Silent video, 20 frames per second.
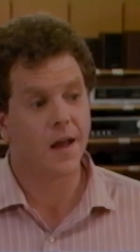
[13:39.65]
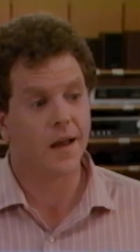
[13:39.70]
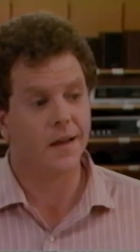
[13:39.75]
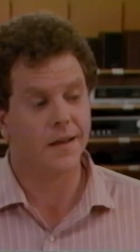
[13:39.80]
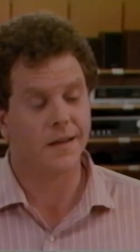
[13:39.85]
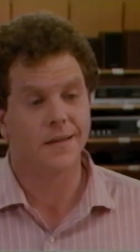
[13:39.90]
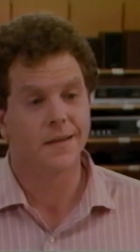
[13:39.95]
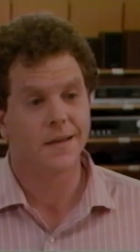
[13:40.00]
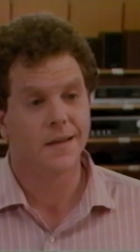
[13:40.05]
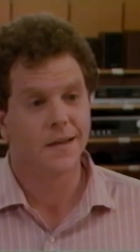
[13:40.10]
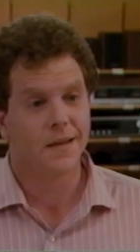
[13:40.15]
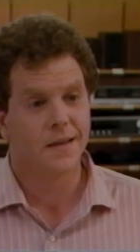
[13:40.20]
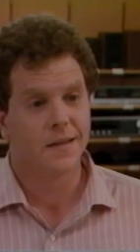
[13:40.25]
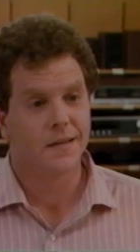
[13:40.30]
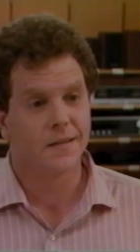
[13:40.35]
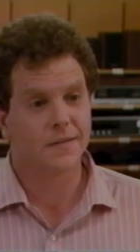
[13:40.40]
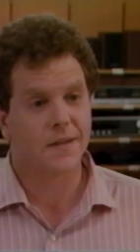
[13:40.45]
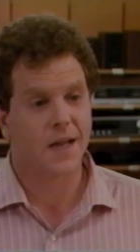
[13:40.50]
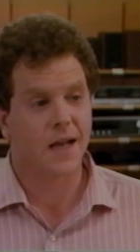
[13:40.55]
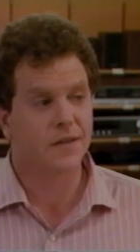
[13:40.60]
Fine.
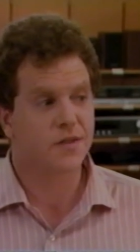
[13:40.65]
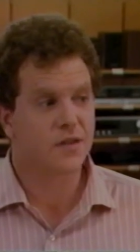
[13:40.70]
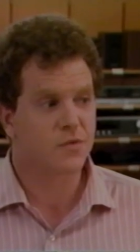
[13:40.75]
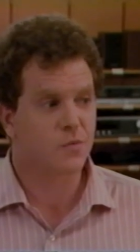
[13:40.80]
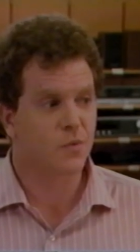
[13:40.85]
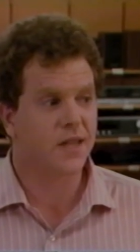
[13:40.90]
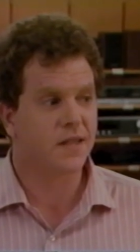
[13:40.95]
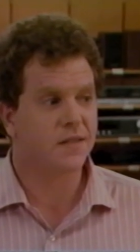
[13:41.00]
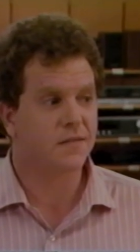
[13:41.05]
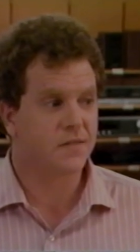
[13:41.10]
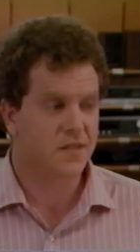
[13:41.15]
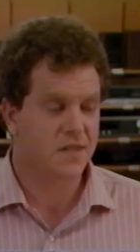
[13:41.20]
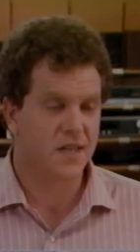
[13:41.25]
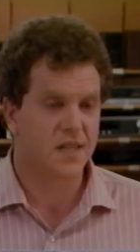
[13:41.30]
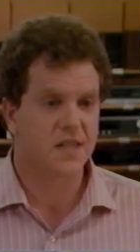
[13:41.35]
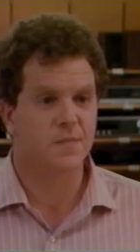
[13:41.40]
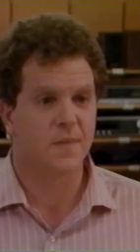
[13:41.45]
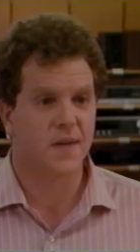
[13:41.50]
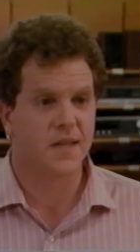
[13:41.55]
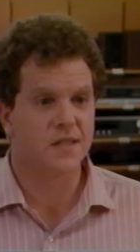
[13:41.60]
I'll just wait
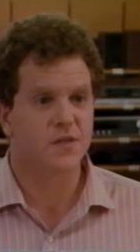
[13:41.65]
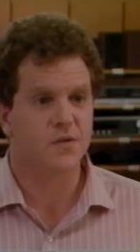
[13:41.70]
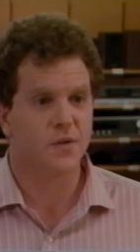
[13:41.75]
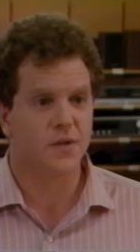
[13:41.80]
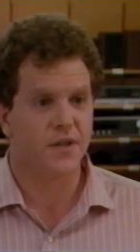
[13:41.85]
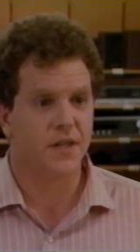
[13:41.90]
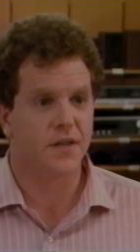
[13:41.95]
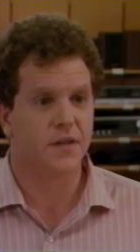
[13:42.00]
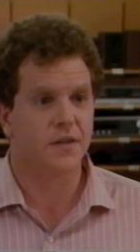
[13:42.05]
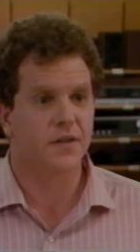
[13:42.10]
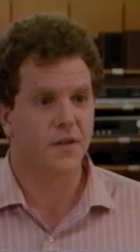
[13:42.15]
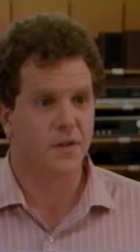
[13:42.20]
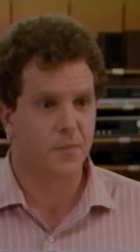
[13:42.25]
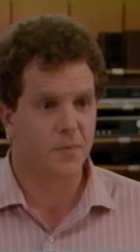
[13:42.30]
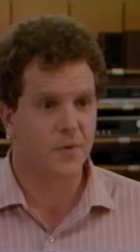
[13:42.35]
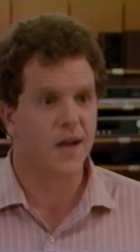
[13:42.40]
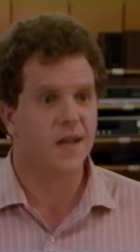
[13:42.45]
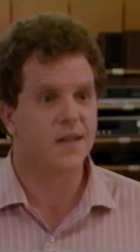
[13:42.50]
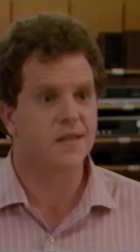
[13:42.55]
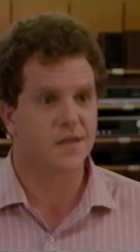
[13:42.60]
6 months to a year till
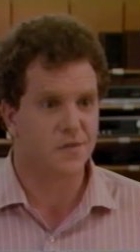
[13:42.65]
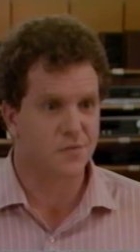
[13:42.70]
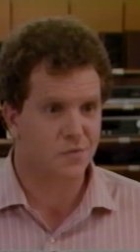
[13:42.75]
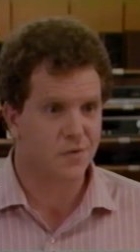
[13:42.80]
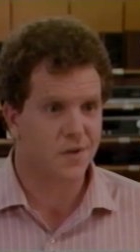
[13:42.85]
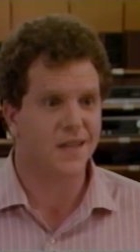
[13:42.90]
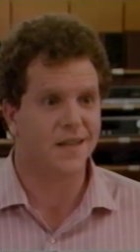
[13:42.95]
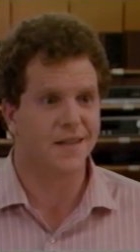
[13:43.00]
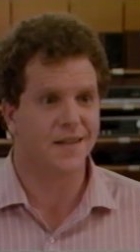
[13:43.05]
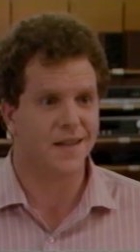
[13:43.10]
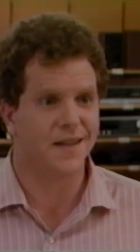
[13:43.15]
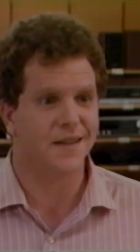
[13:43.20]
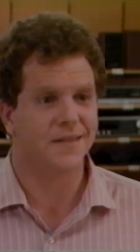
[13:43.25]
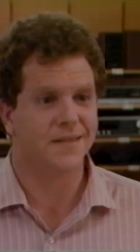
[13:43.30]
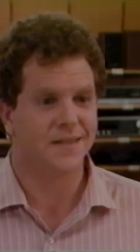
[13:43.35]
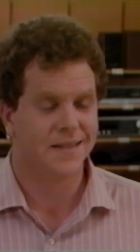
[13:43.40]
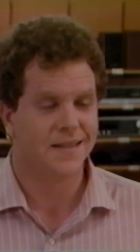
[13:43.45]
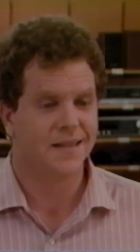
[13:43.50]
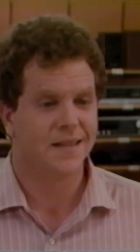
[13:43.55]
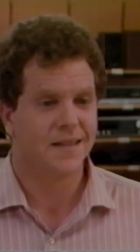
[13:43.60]
the price is really
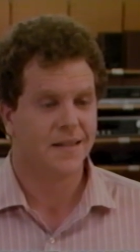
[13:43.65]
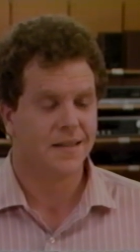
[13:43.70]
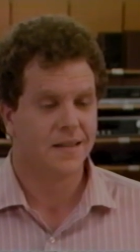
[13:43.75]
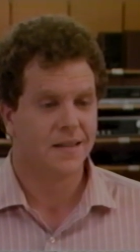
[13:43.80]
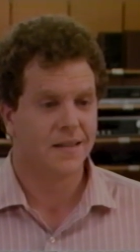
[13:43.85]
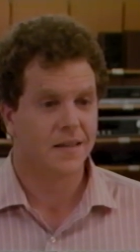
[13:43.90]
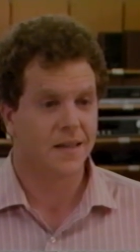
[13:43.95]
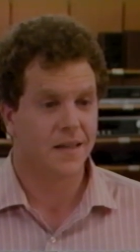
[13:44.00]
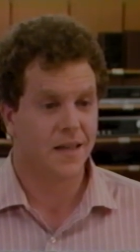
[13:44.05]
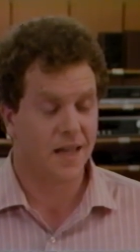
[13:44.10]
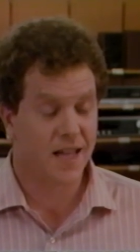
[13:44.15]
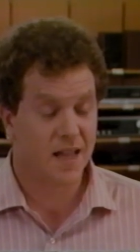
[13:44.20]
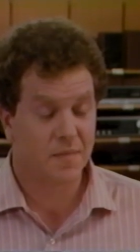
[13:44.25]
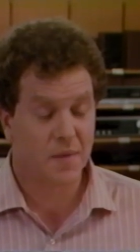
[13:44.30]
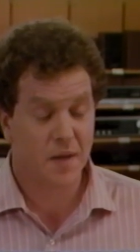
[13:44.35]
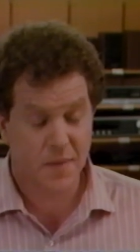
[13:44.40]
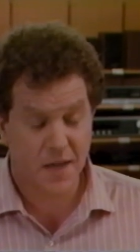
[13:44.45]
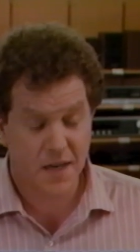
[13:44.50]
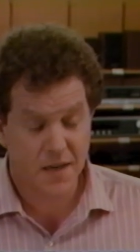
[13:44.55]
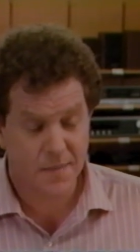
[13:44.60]
down. Can I
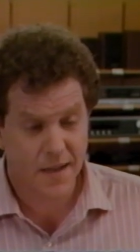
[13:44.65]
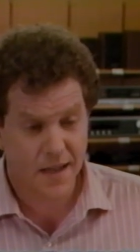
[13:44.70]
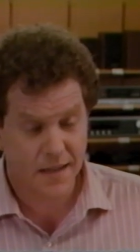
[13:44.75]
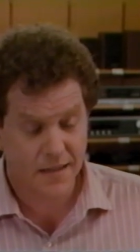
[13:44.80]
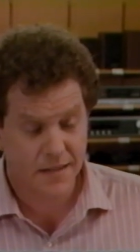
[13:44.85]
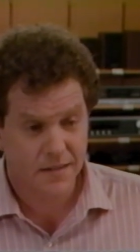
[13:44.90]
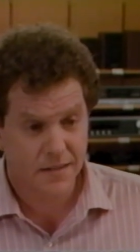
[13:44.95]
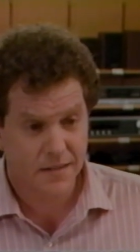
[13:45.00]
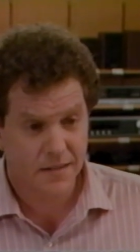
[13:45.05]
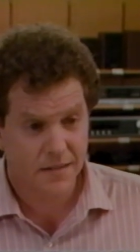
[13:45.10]
have my money back?